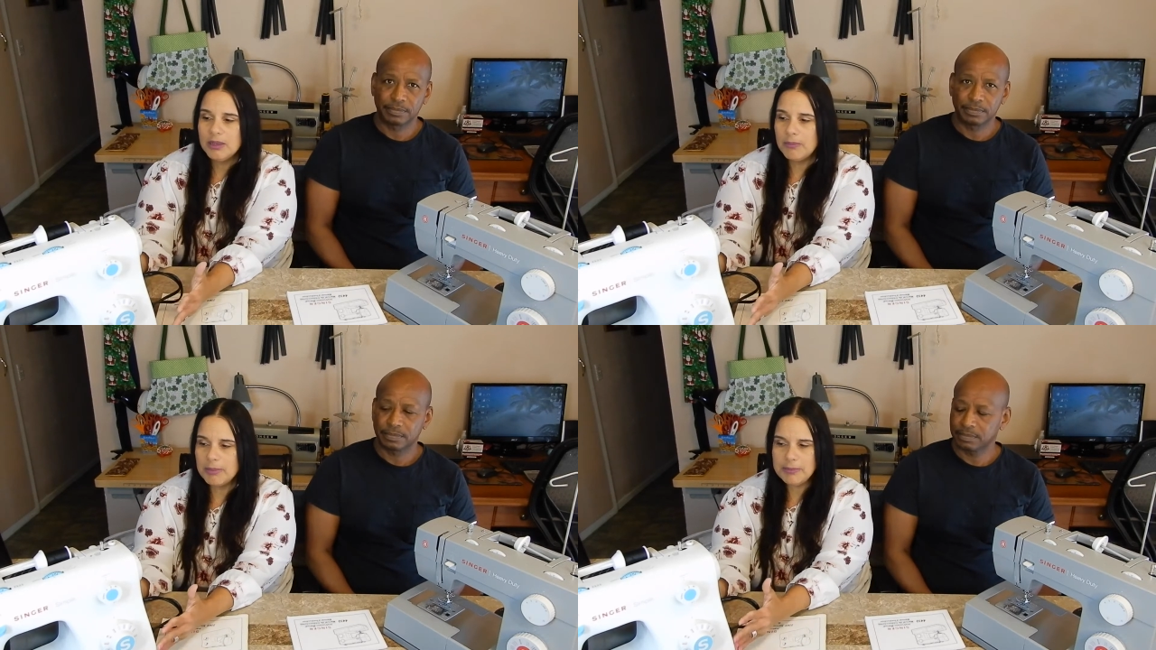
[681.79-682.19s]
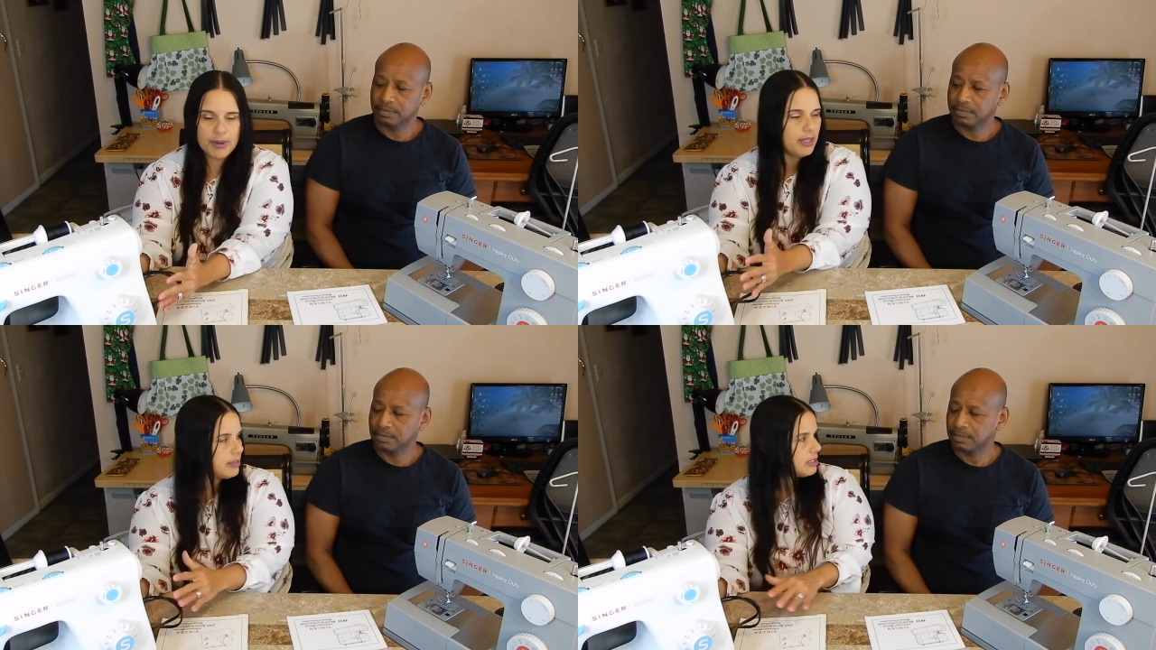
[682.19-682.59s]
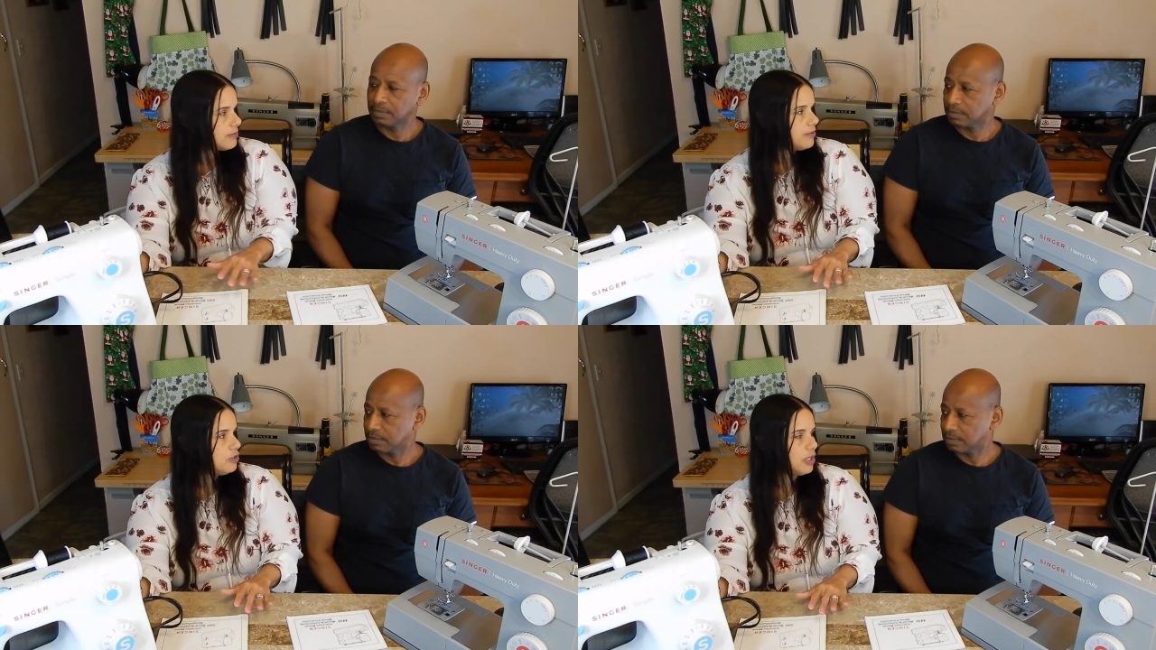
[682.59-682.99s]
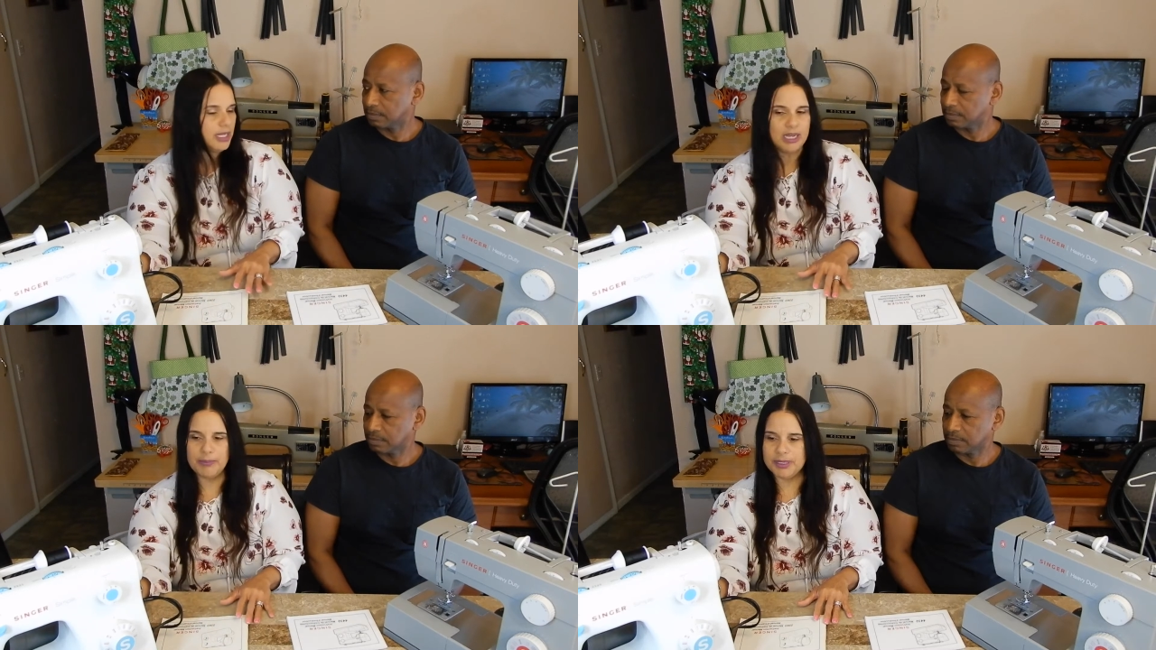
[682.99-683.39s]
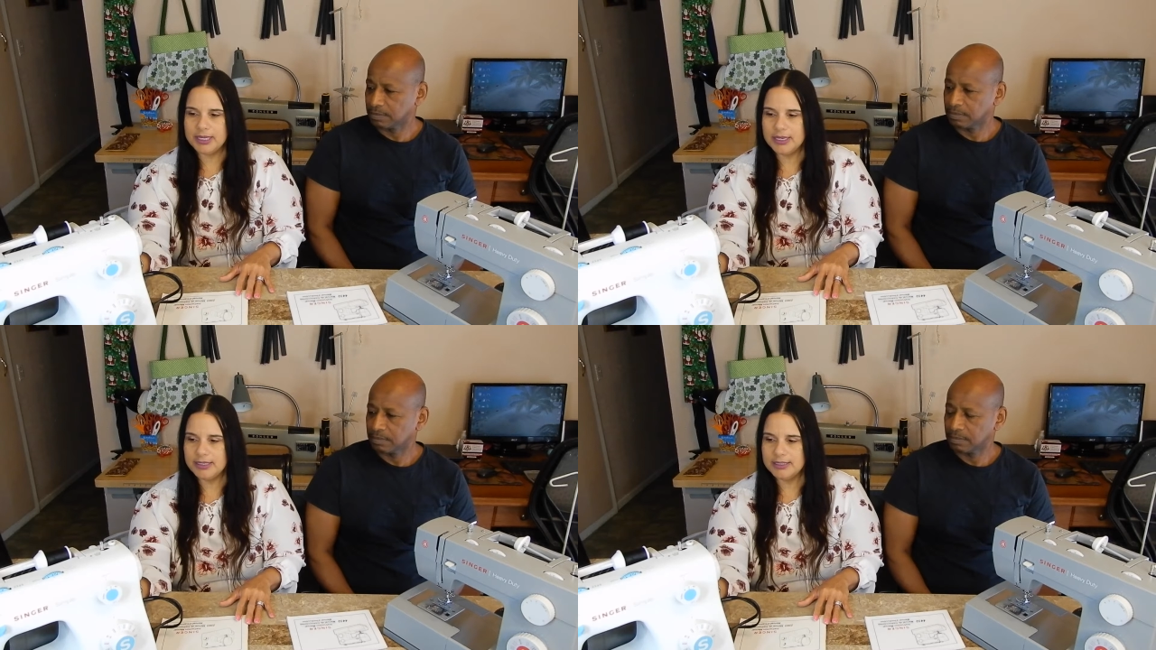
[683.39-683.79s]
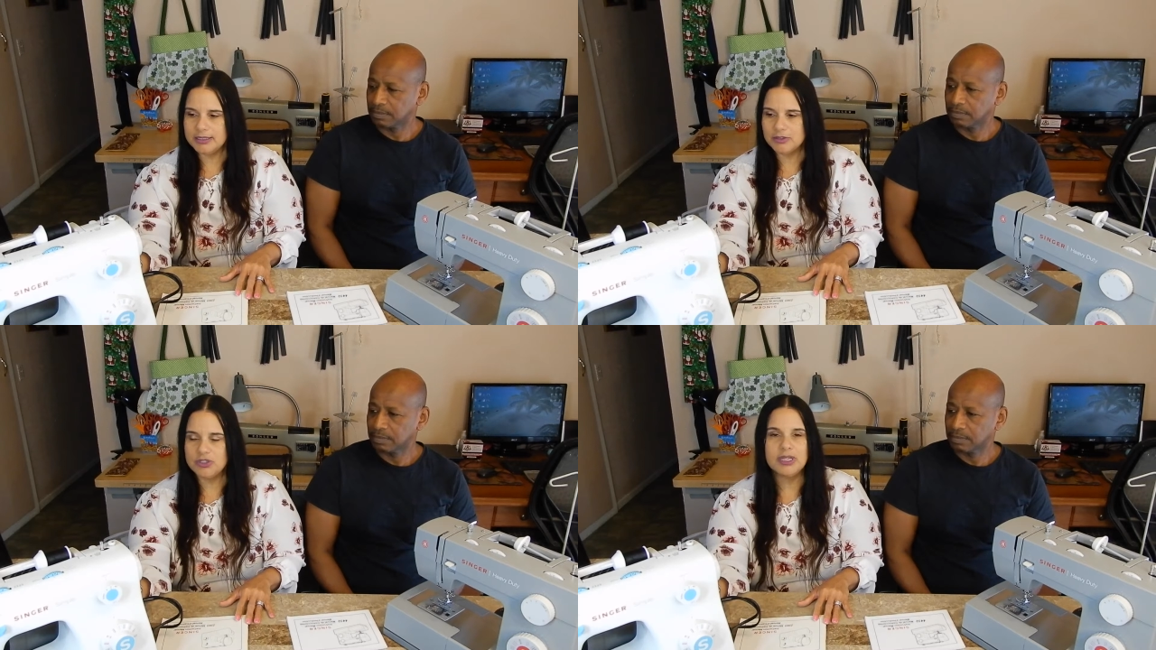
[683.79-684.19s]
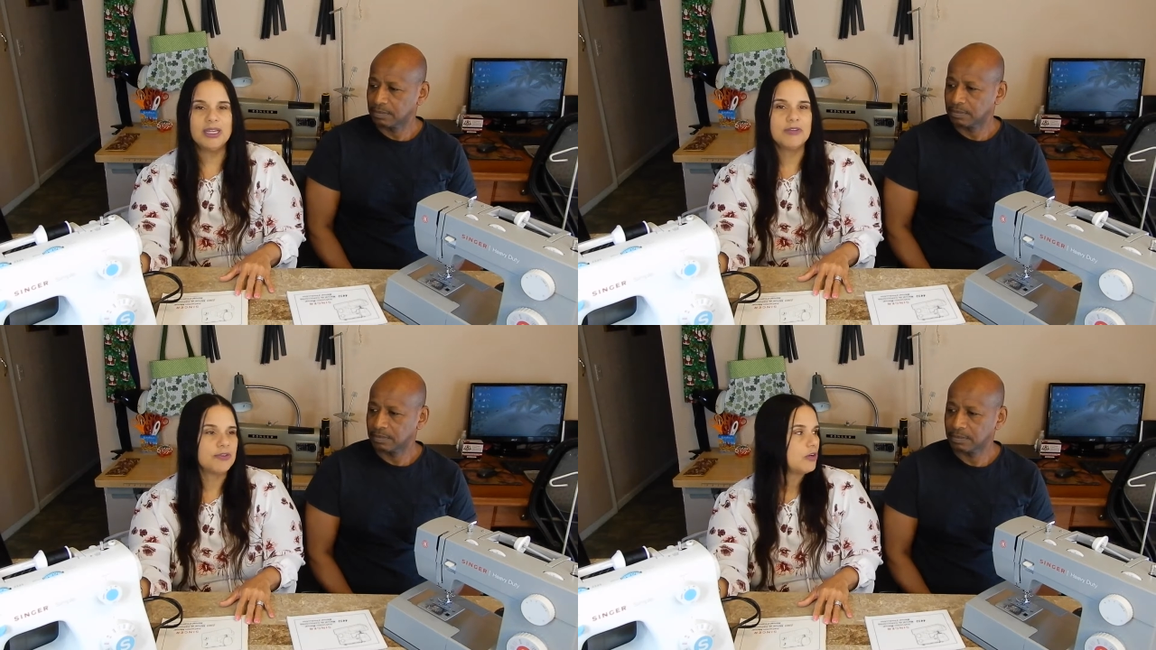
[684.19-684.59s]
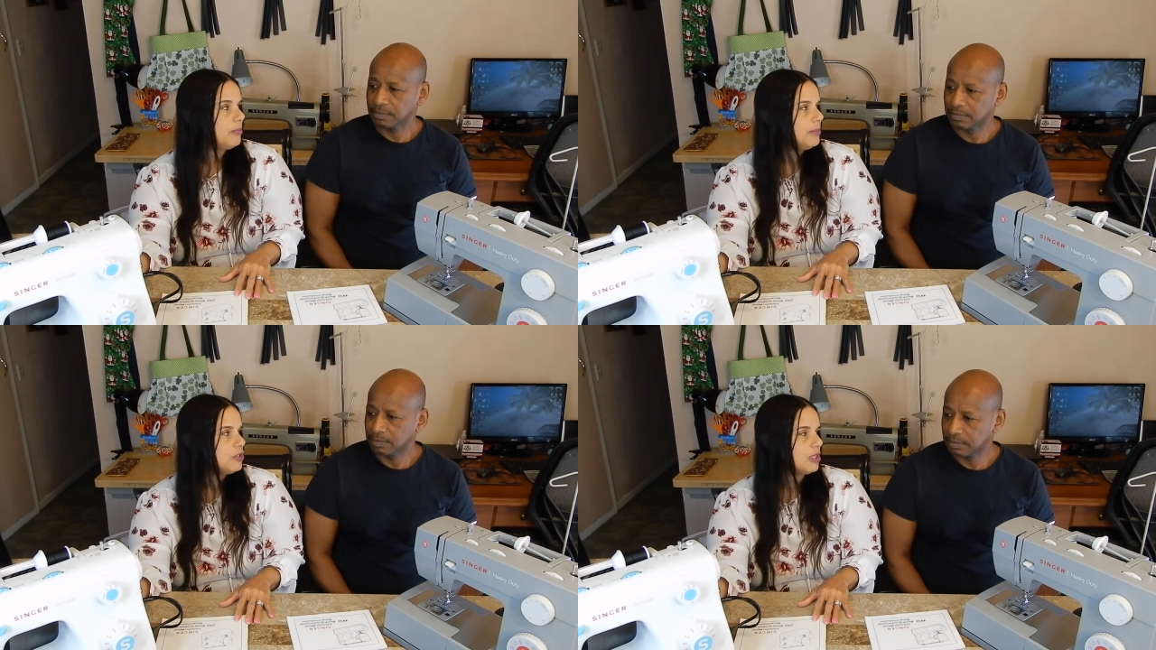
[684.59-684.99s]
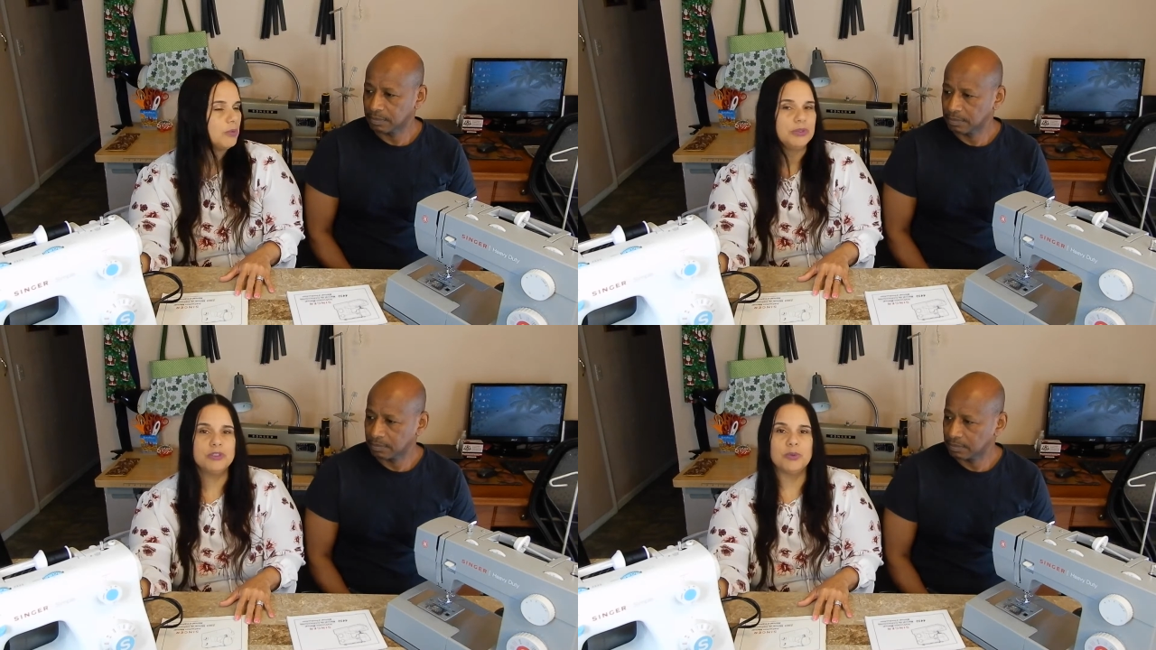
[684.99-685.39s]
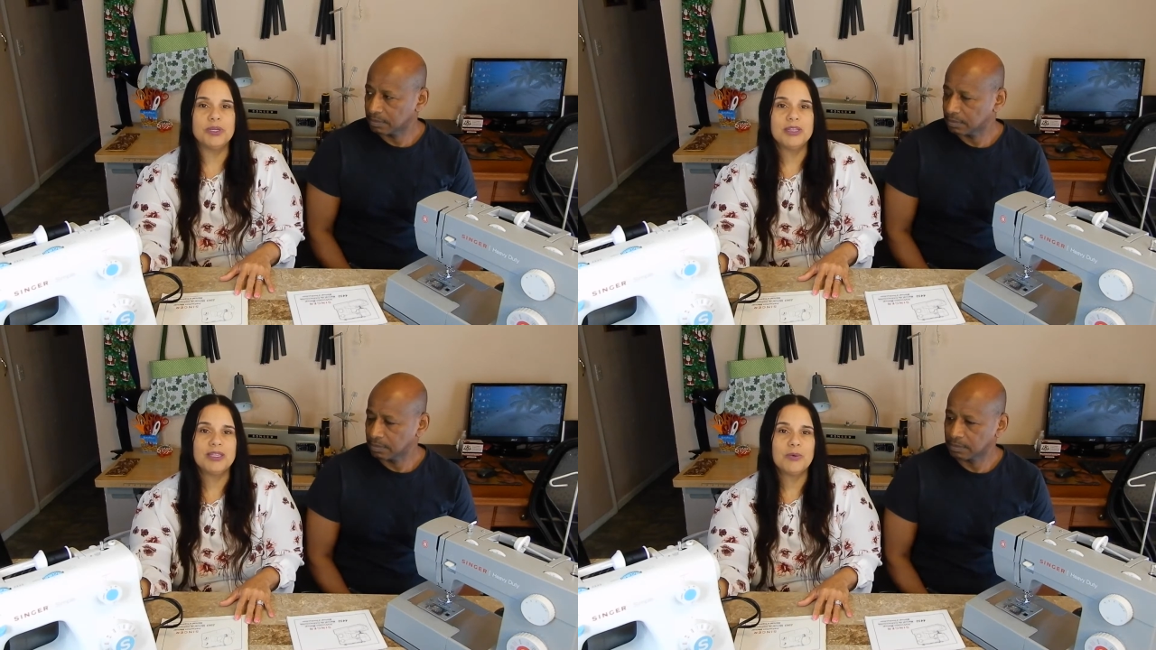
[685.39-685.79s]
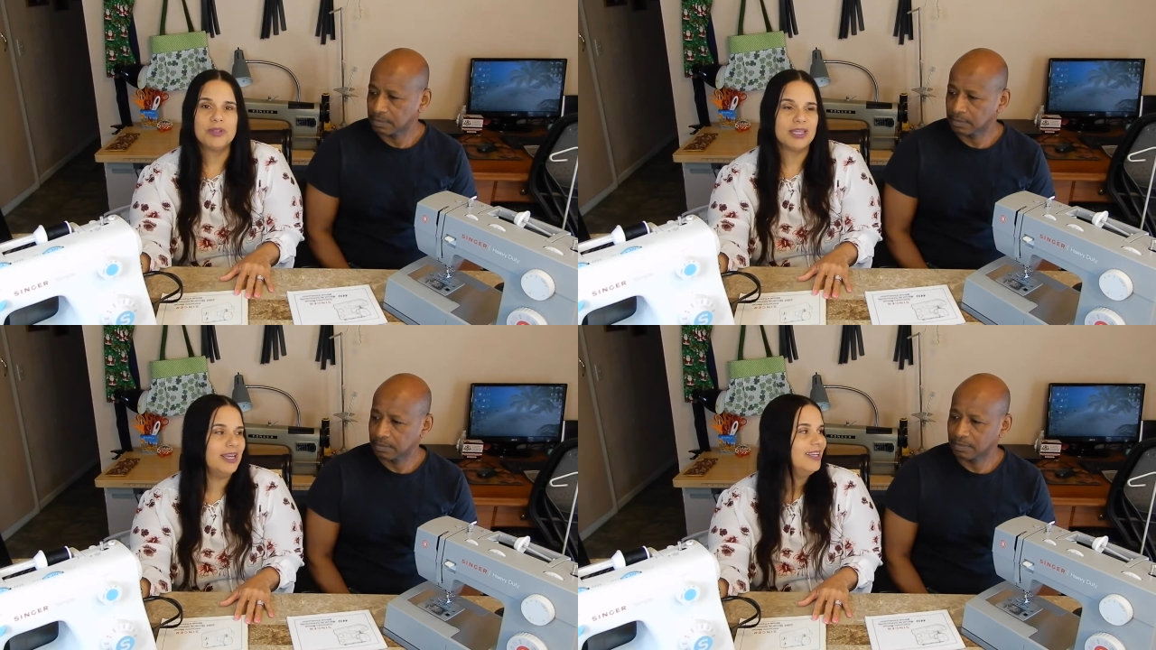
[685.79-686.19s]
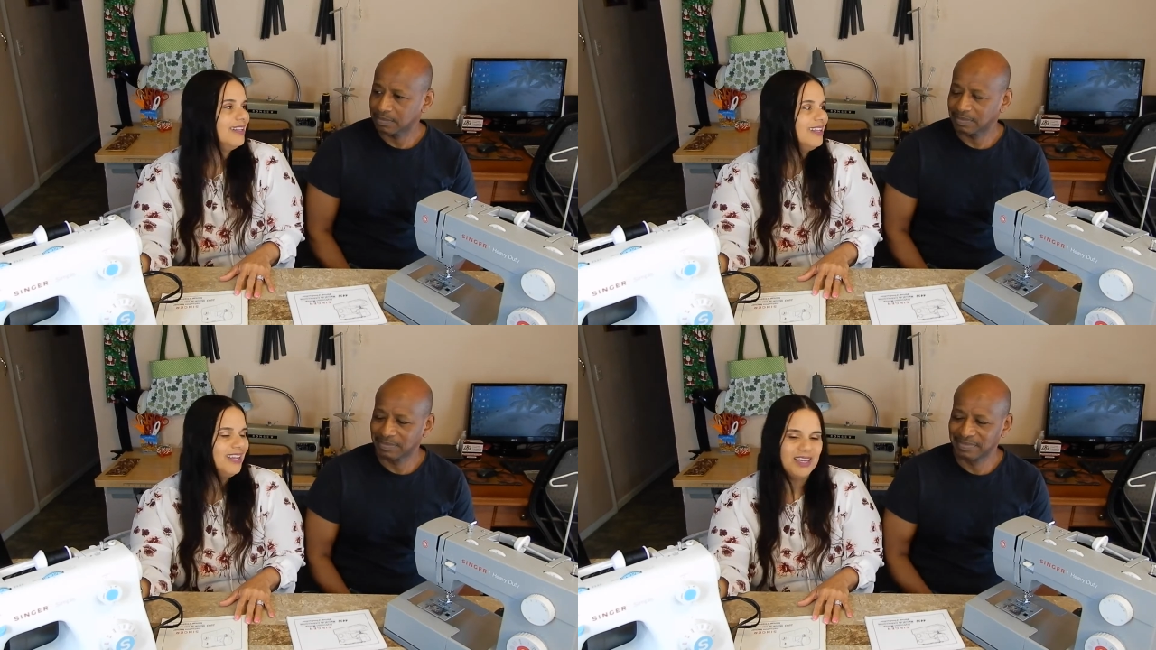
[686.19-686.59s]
Speaker 1: mommy bought this for Jada because she kind of figured maybe Jada wouldn't do anything with it,